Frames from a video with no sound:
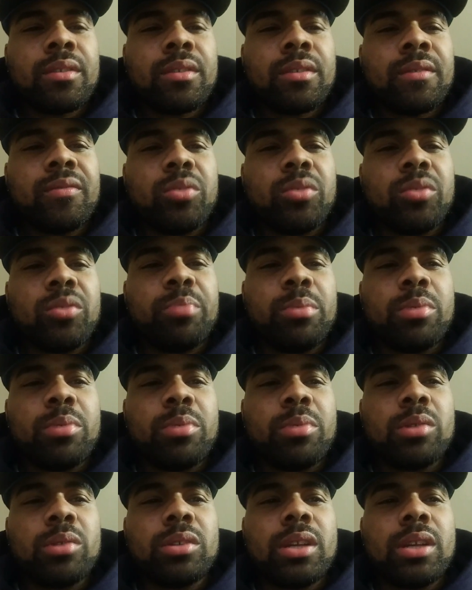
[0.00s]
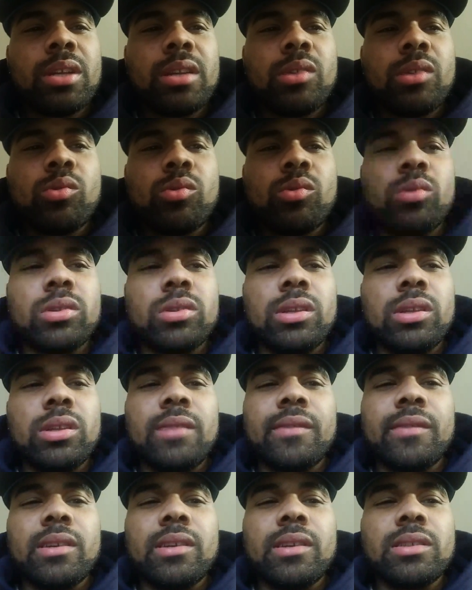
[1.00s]
for the people out there that know who
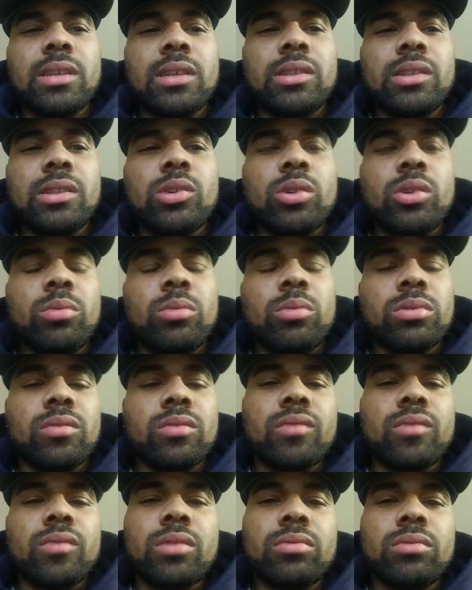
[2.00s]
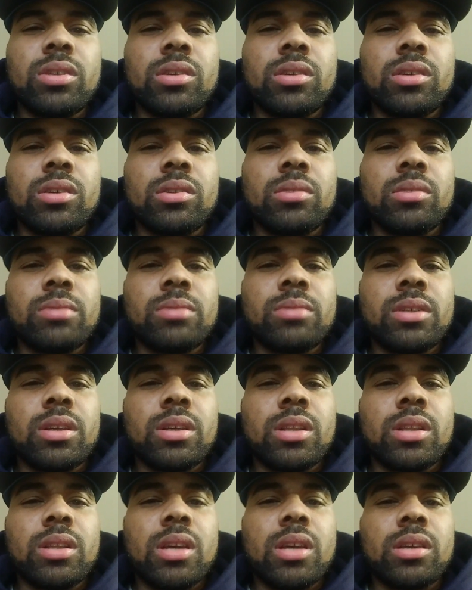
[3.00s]
Khalif is, they know he was a real nigga. You know what I'm
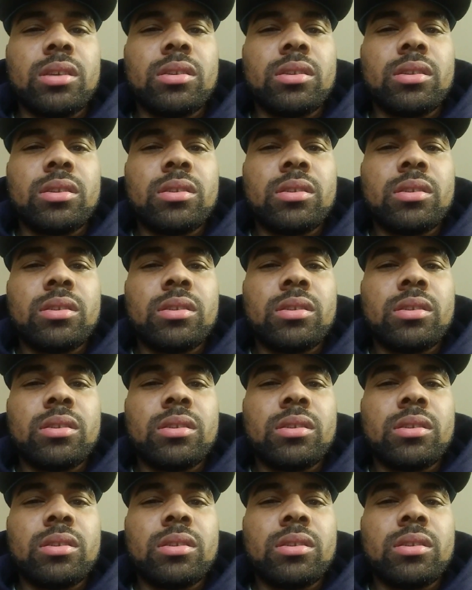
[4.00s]
saying? Like,